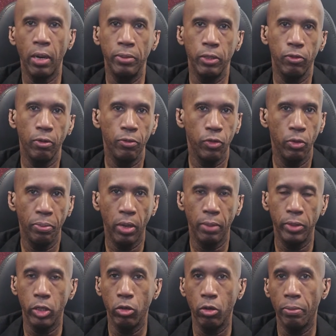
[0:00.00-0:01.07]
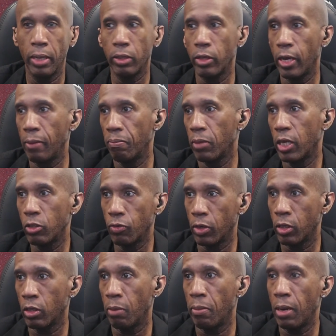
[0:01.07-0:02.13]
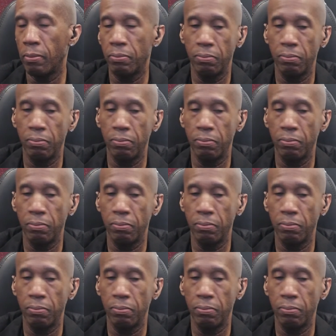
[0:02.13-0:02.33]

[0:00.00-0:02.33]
Some of you probably know about that. Thanks for the thumb up.